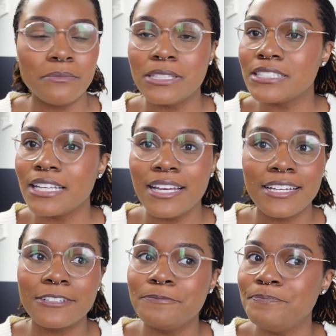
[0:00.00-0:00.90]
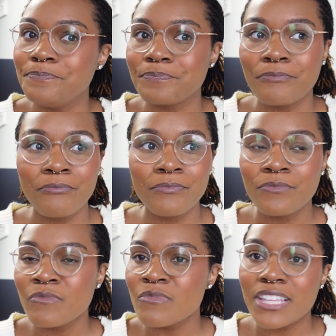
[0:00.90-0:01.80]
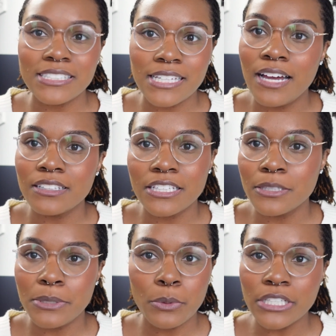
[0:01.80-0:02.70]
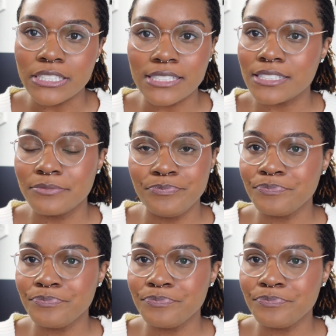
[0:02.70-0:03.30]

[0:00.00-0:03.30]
But it's like, that's not how therapy works.